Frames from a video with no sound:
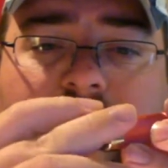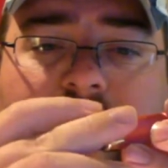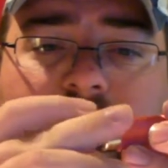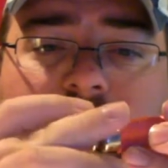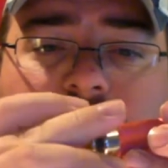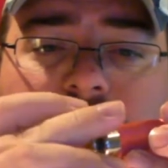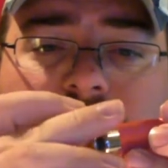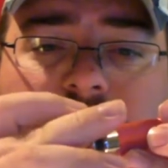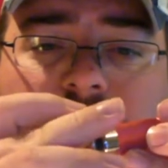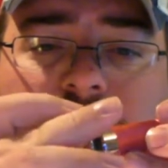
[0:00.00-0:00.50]

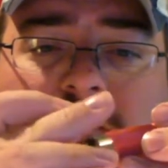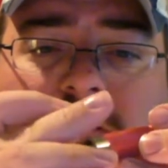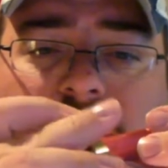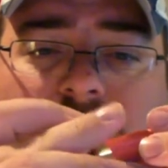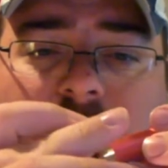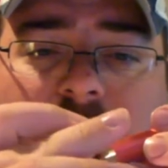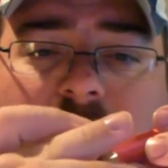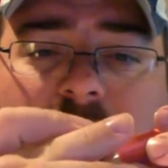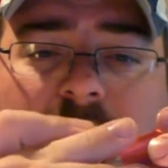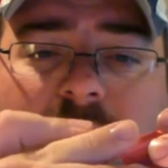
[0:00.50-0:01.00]

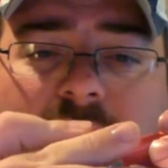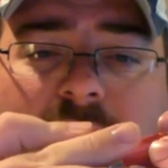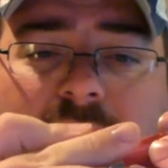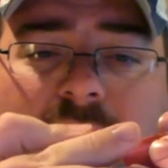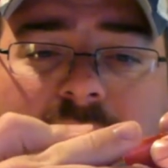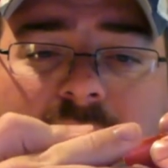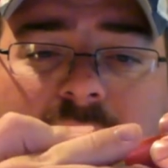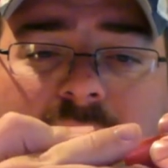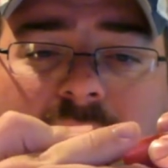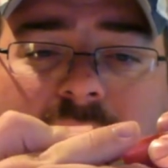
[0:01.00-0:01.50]

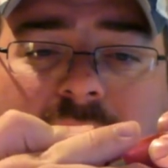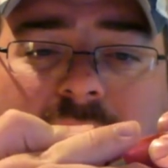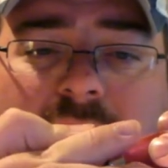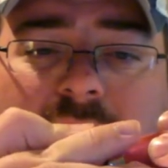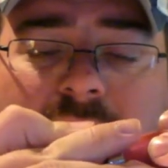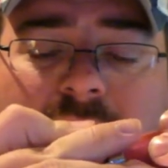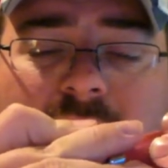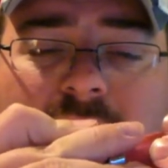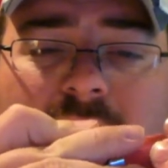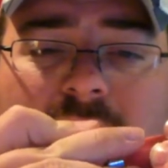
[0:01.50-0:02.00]
[no speech]